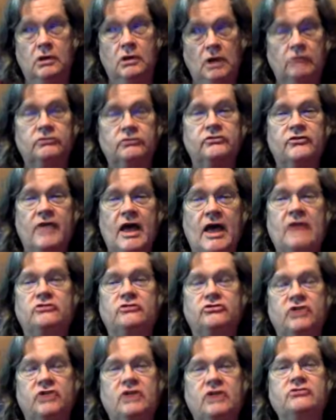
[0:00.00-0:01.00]
colors
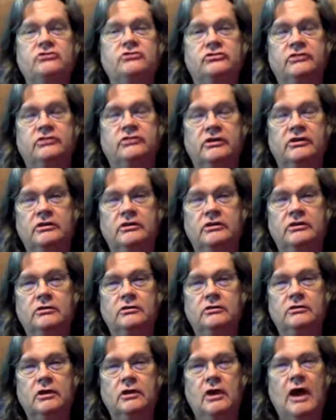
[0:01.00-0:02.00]
that and changes it.
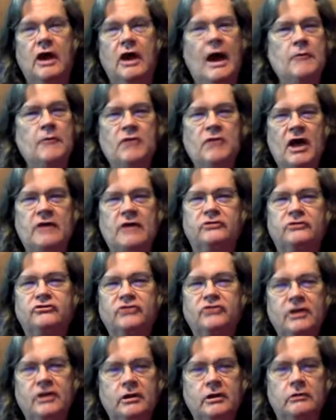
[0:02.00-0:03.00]
I'm not a
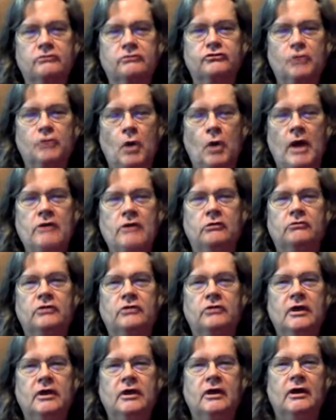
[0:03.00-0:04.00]
singer, so I don't
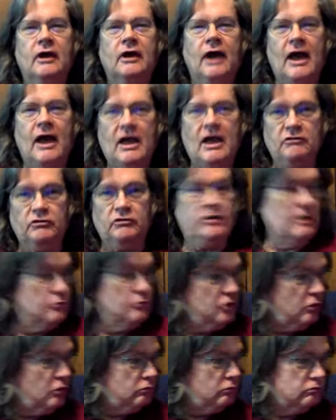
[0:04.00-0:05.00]
I have a hymnal
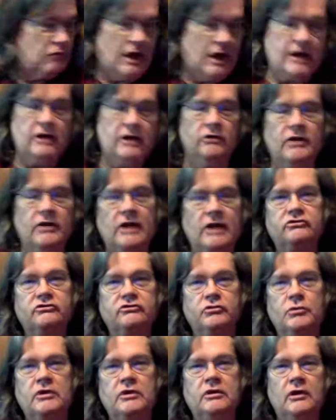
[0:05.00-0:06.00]
right here next to me,
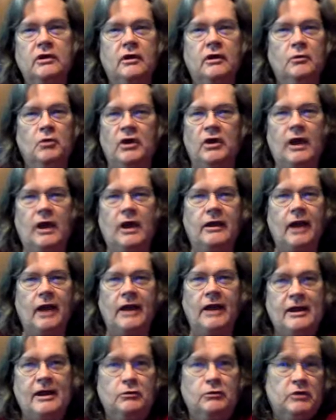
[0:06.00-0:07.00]
but I, I can't
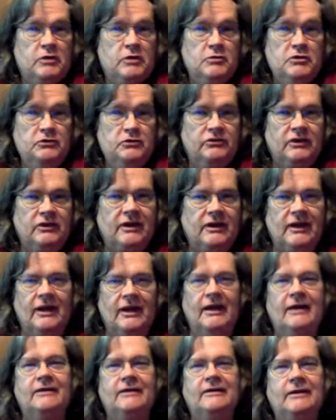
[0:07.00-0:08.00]
read music and
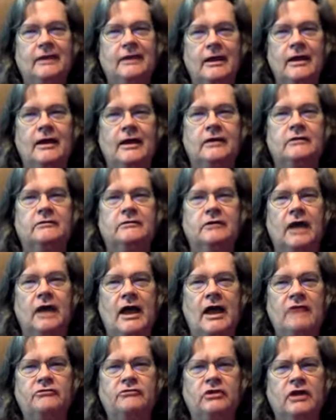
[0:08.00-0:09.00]
and I have to
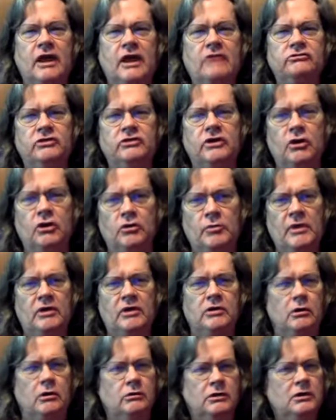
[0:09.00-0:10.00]
occasionally go to Mel and go,
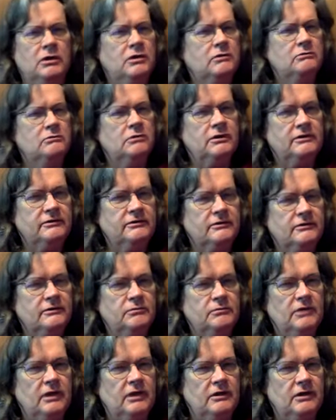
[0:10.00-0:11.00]
what's the
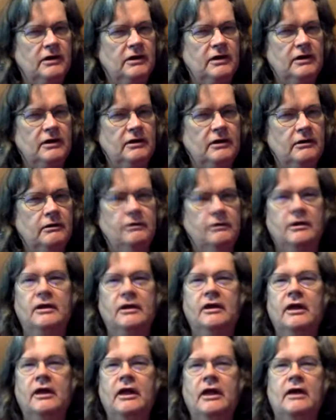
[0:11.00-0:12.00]
melody here?
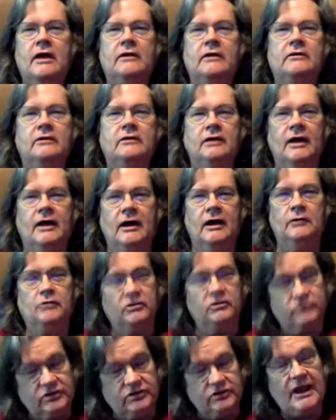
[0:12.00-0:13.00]
And because um, she
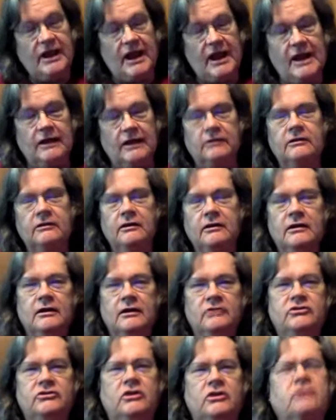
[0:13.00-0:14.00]
can. And
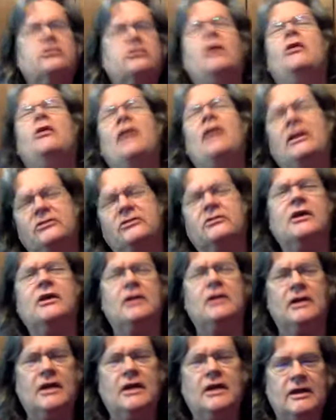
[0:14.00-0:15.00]
she goes, oh, that's no, no,
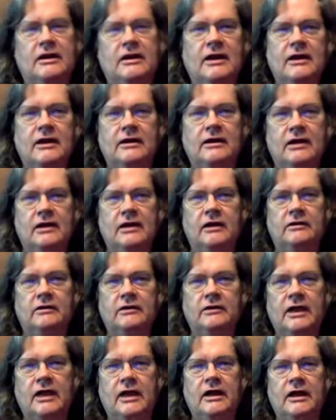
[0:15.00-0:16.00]
no, no, no, no, no.
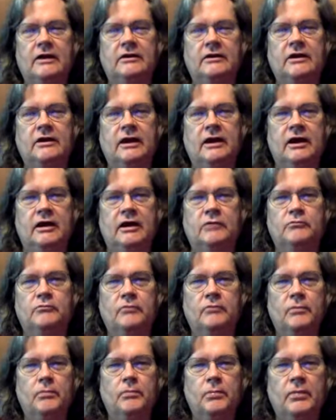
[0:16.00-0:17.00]
And, um,
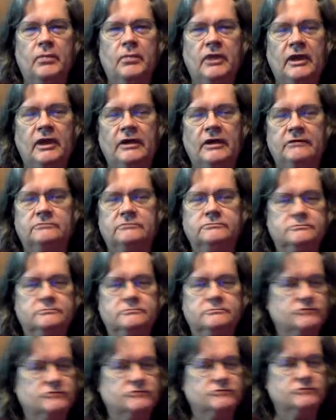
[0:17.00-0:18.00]
and
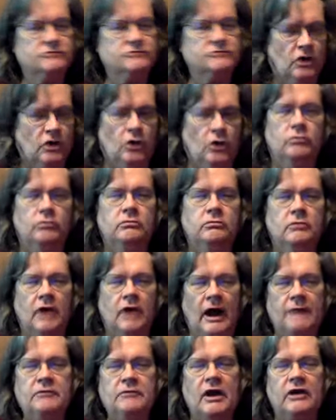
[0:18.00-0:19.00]
so I'm not
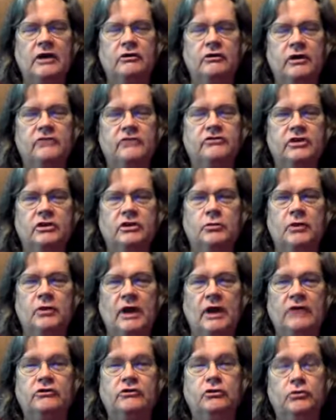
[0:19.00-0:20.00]
a great singer, but I
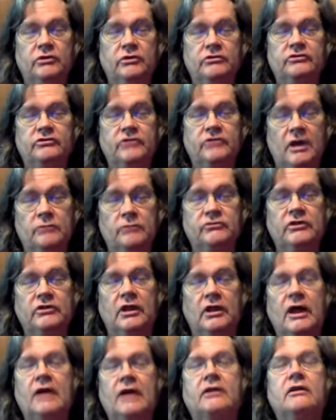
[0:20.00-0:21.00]
do read the Psalms a
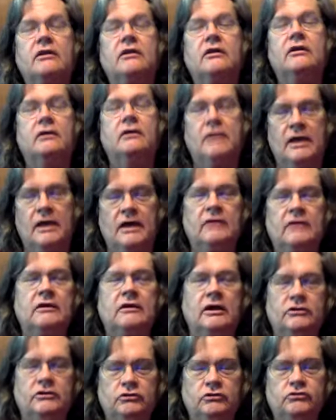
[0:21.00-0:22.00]
lot and I
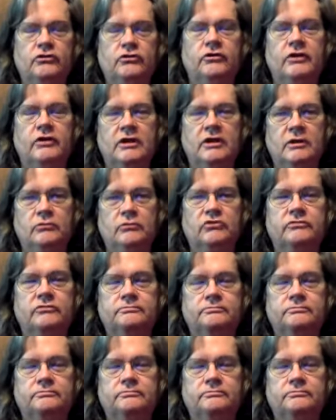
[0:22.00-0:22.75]
do turn to hymns.